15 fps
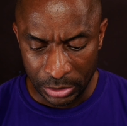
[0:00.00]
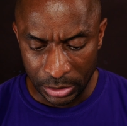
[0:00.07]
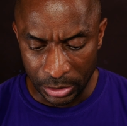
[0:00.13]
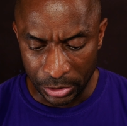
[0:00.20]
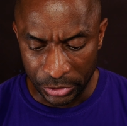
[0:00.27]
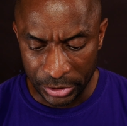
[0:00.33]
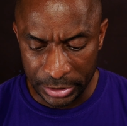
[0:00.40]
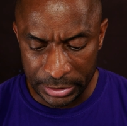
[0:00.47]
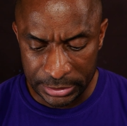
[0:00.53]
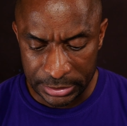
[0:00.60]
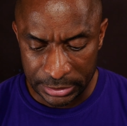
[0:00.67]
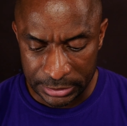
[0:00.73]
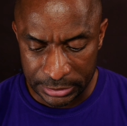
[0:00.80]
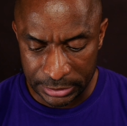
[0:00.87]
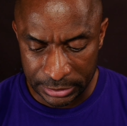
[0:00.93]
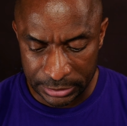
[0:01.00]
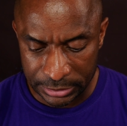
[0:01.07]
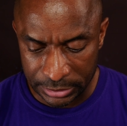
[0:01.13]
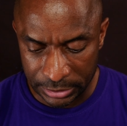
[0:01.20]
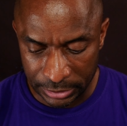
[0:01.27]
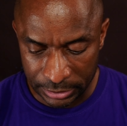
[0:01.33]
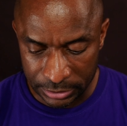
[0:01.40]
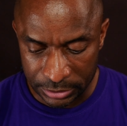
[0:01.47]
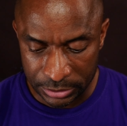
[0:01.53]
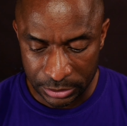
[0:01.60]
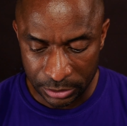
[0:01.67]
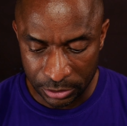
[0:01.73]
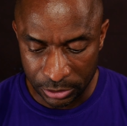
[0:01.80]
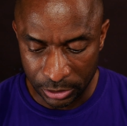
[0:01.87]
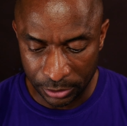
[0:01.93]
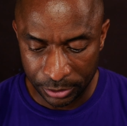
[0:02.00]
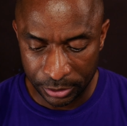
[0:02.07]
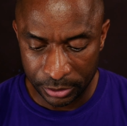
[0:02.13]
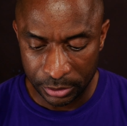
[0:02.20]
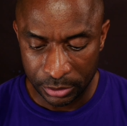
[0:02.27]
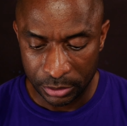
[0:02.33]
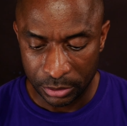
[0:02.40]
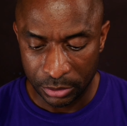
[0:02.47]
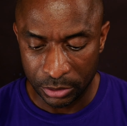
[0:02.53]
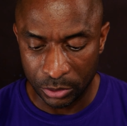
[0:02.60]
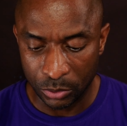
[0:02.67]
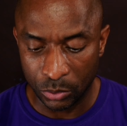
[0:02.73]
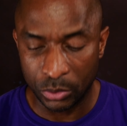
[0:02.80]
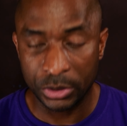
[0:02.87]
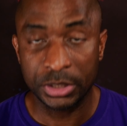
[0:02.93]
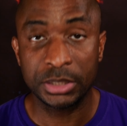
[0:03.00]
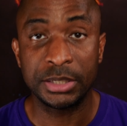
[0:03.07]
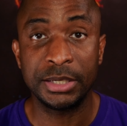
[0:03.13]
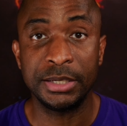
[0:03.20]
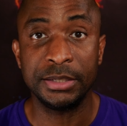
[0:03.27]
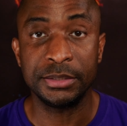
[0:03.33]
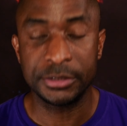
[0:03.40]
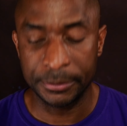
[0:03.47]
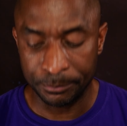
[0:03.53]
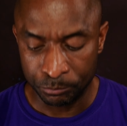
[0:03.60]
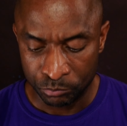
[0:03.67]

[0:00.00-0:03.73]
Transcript: These six things doth the Lord hate.